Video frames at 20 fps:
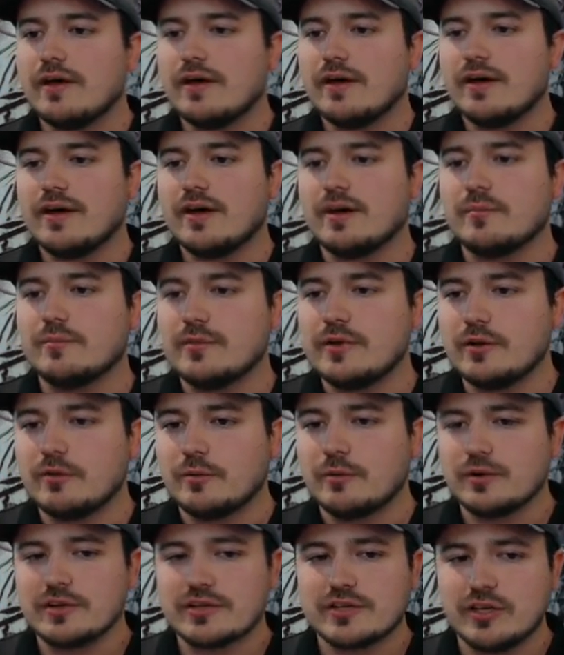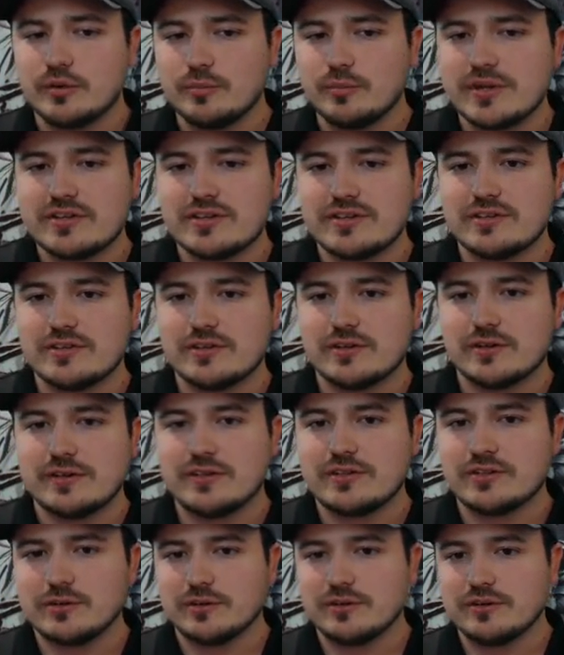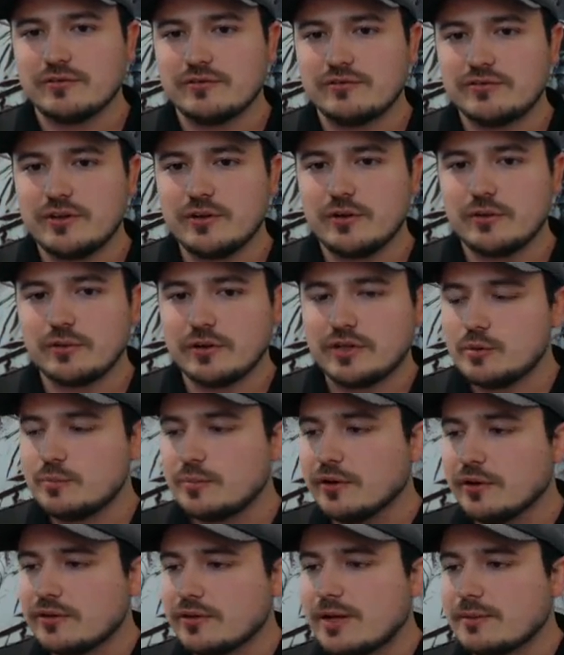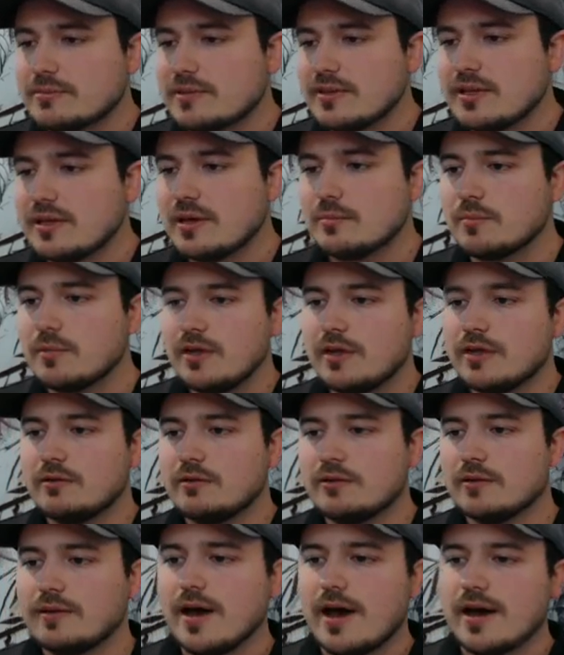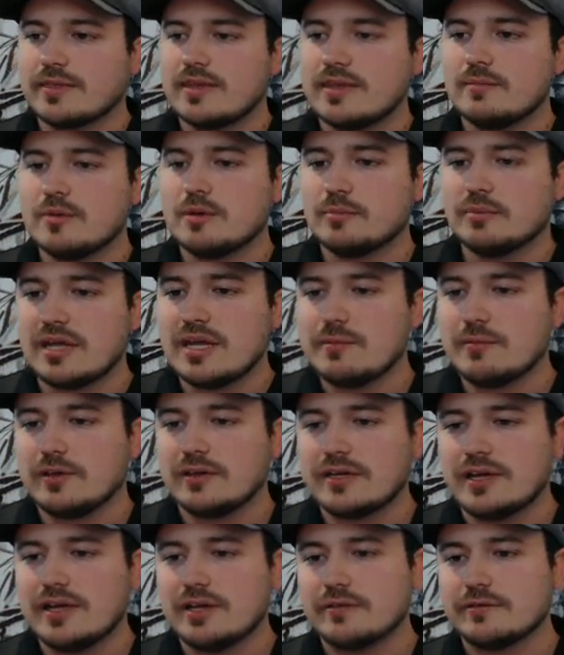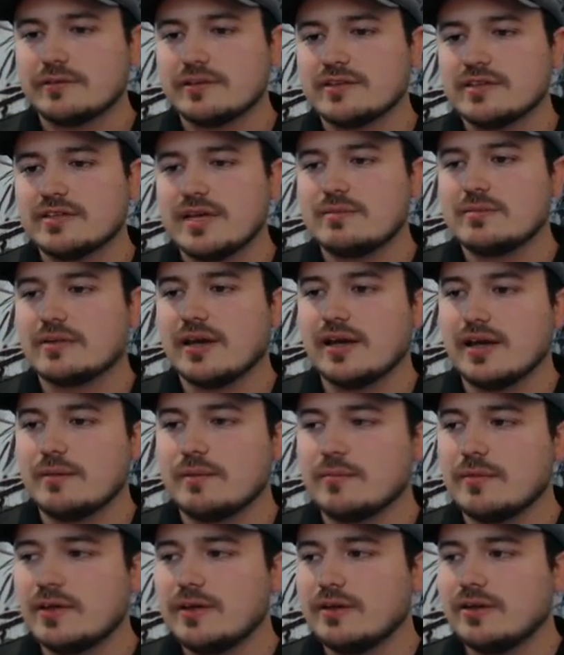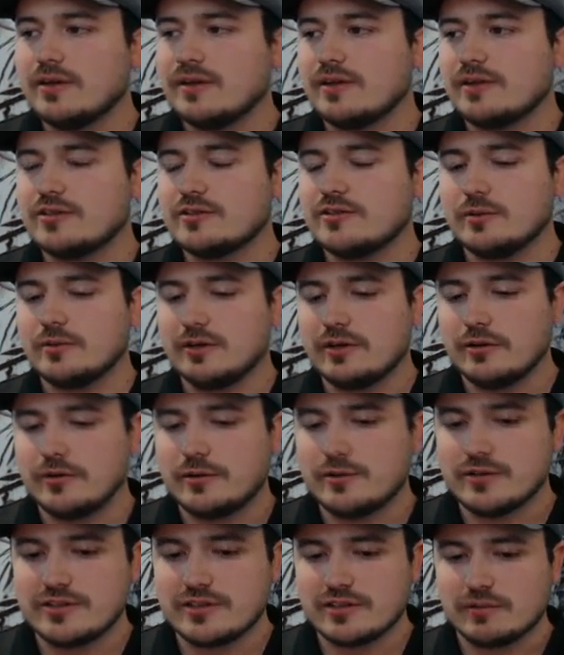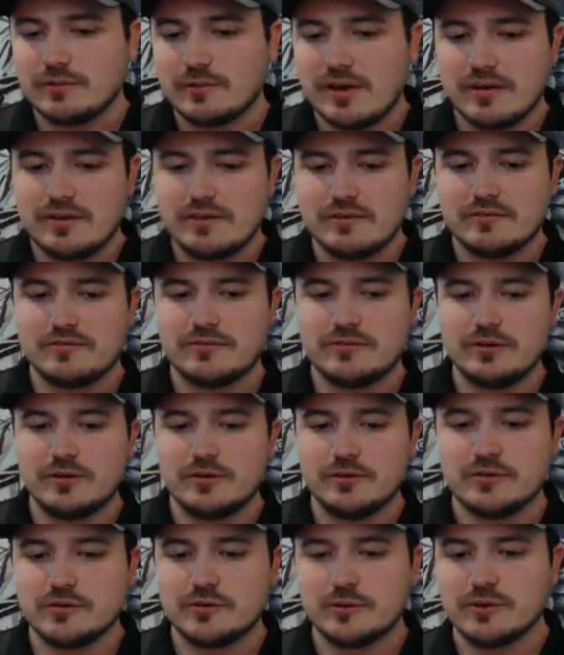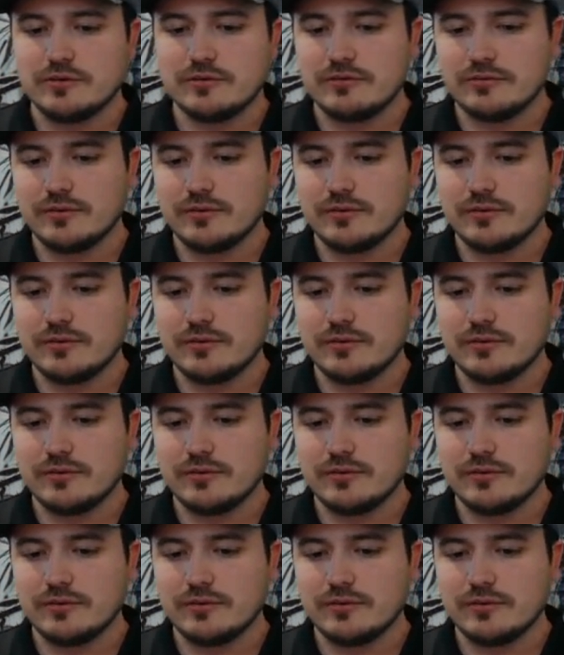You know, whereas guild missions are these sort of, you know, like you build up to them, you unlock them, you play them all together at the same time. And so it encourages a lot of, you know, sort of like,